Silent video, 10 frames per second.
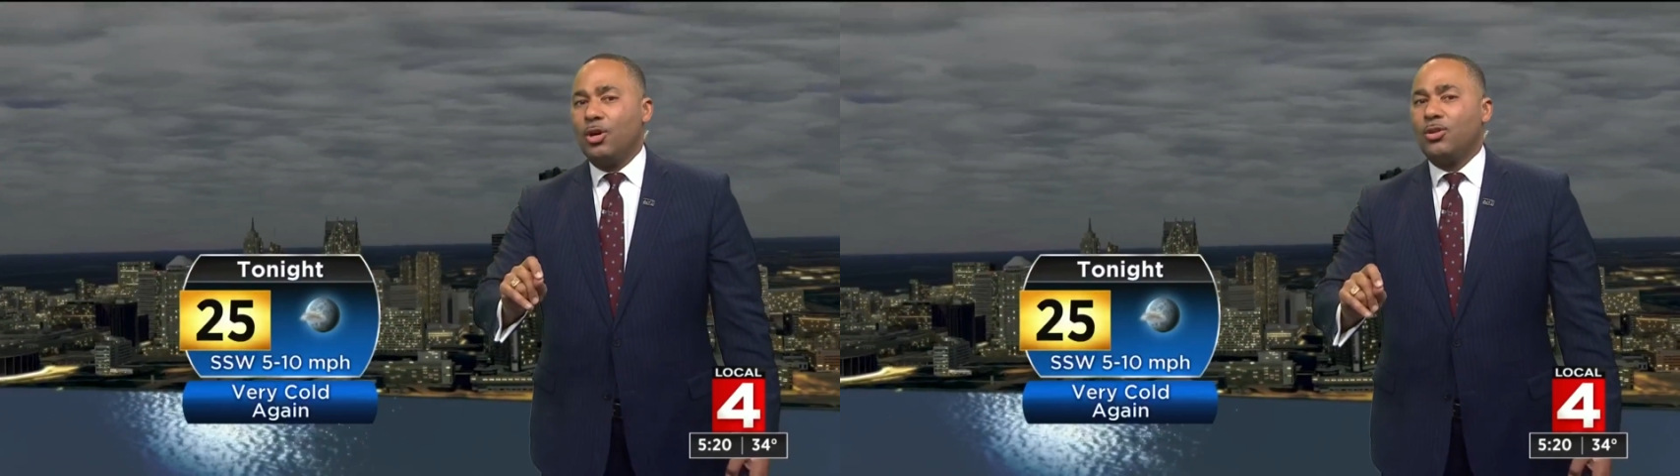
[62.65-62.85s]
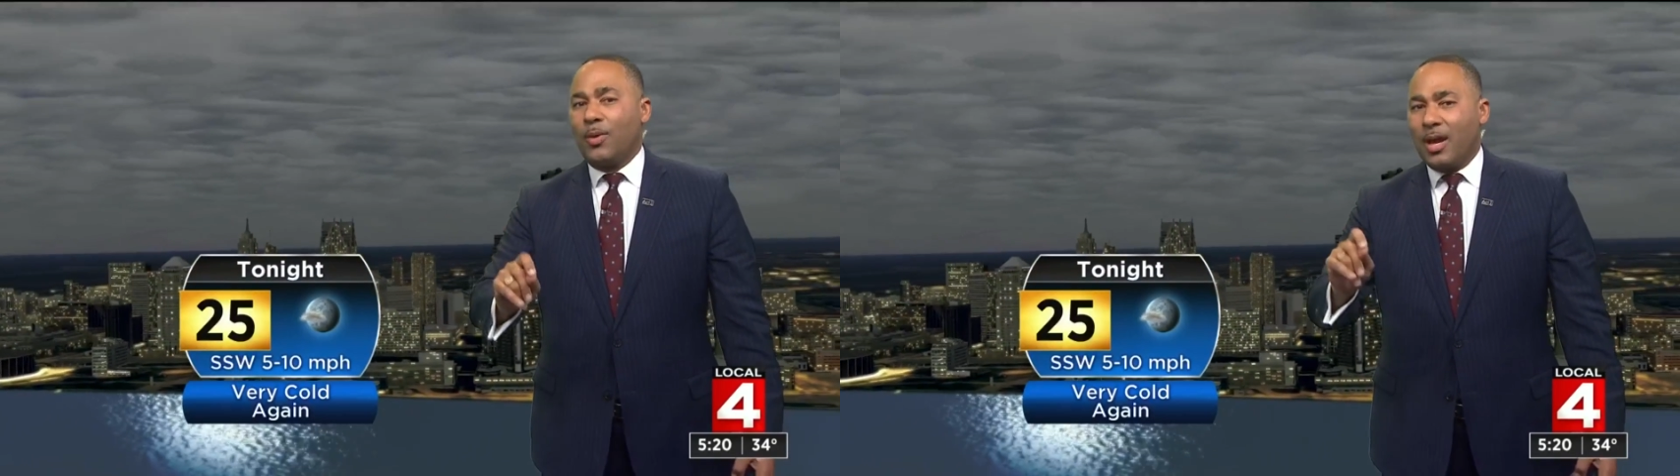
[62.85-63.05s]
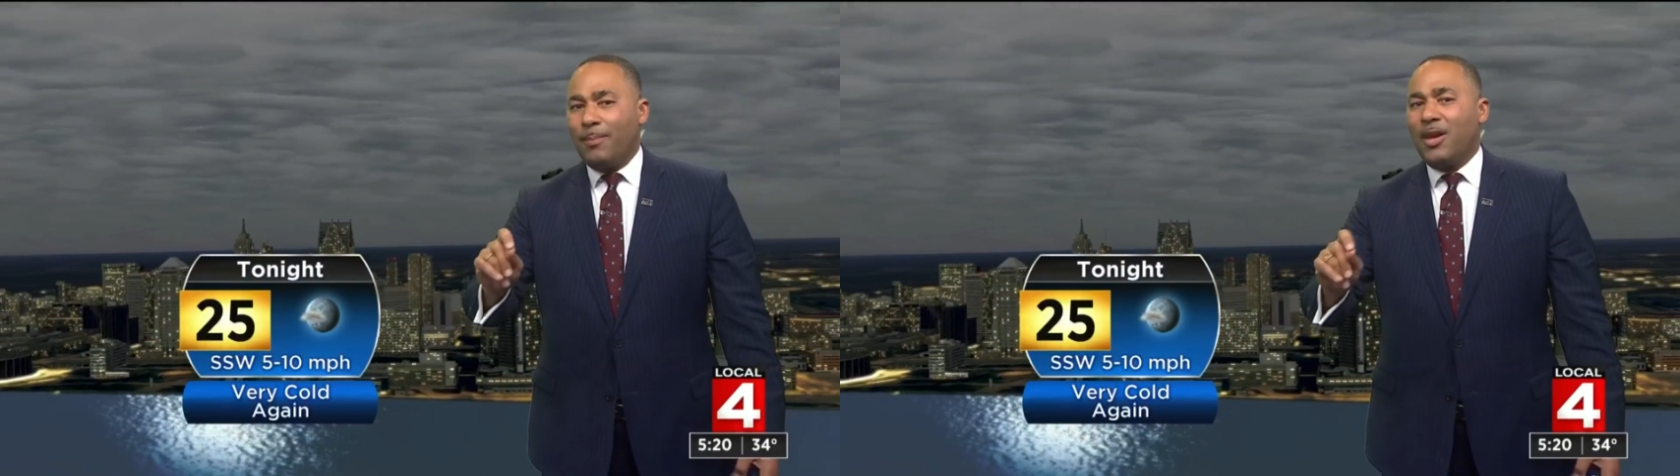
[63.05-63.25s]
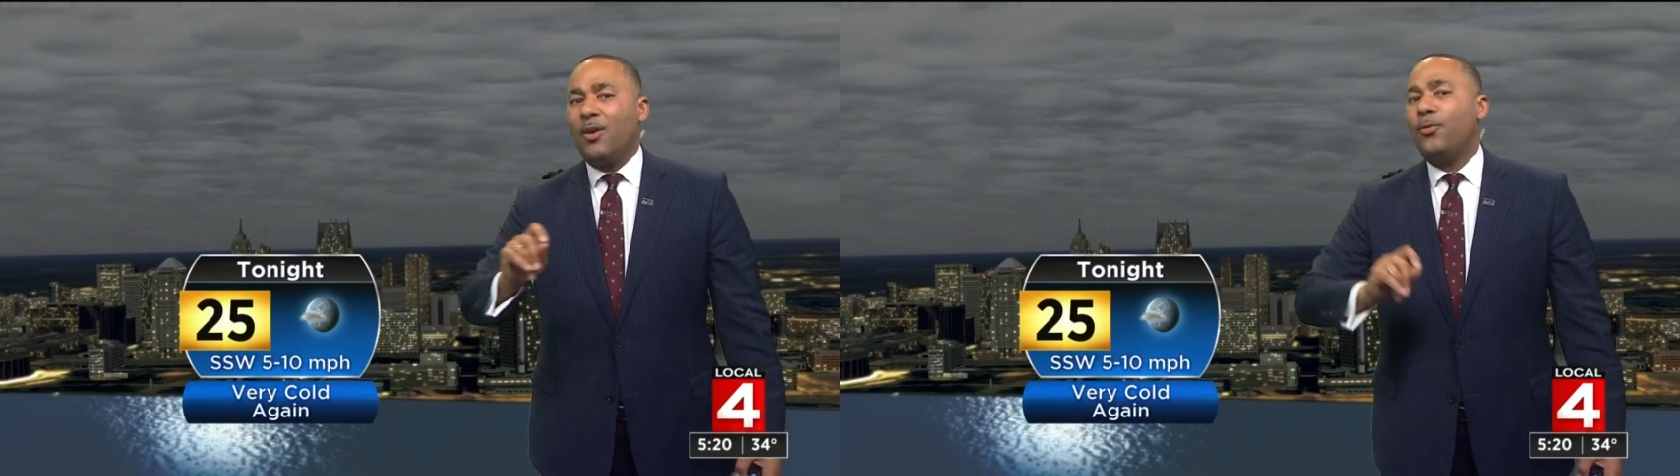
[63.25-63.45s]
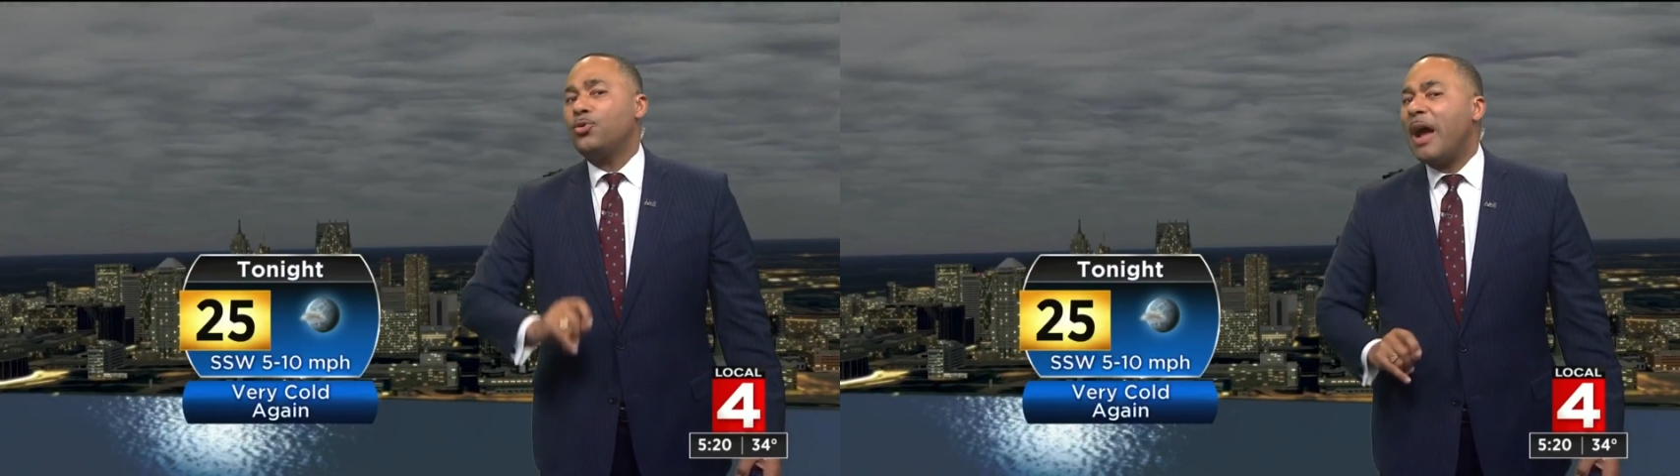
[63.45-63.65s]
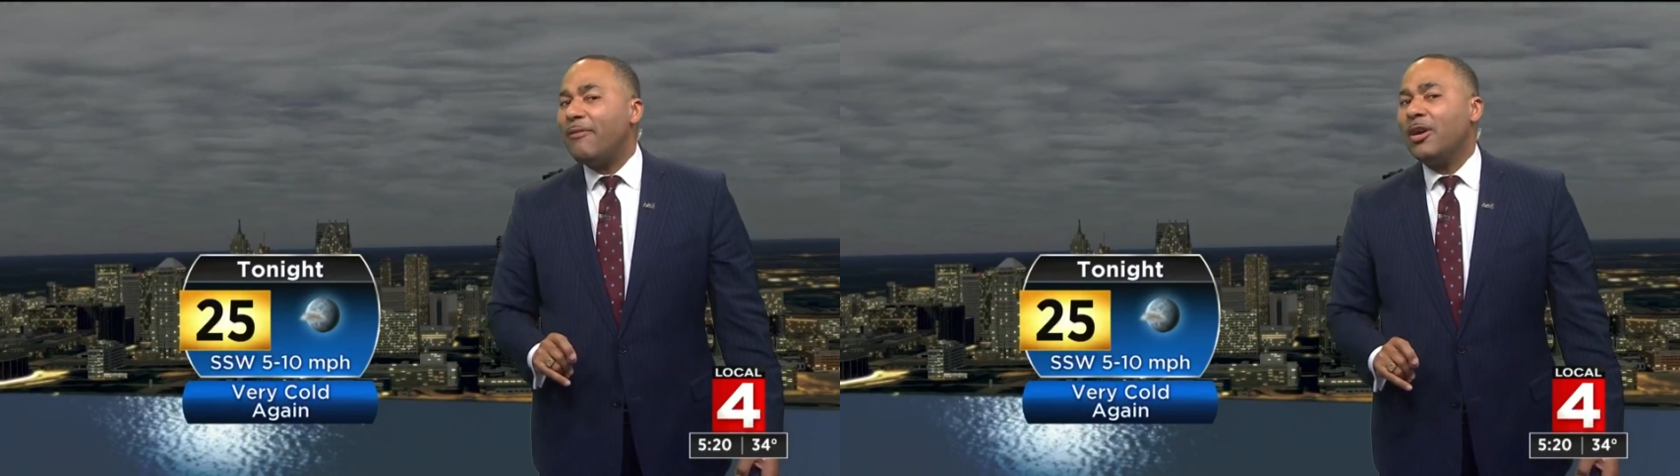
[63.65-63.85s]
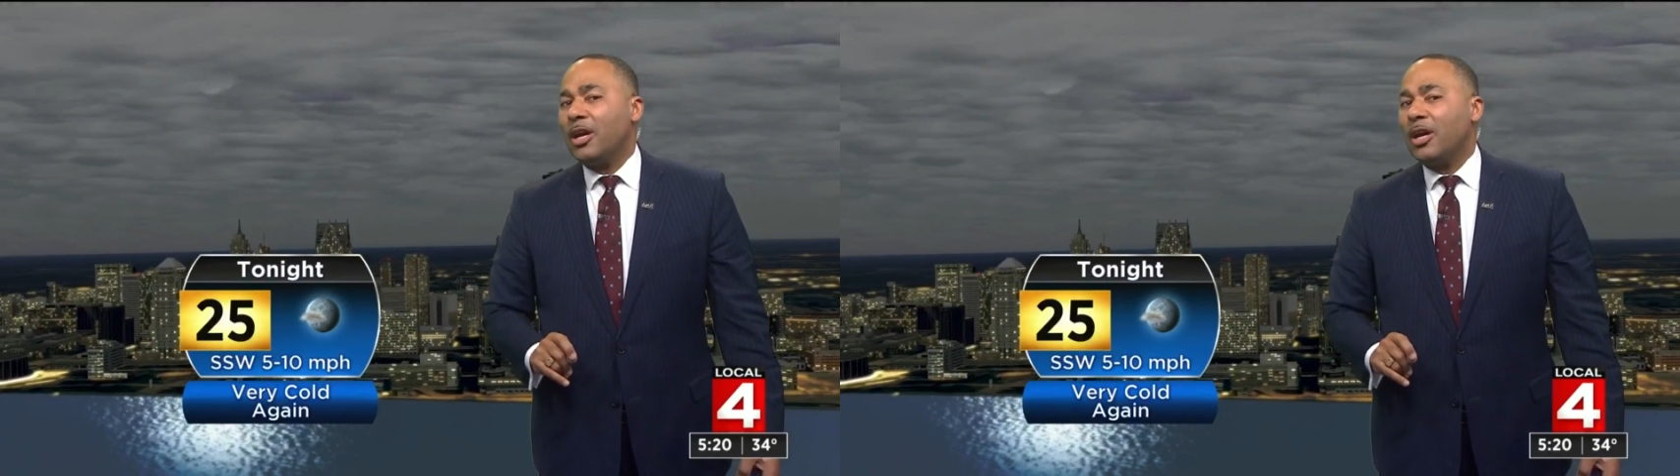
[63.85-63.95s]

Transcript: so we got to be careful driving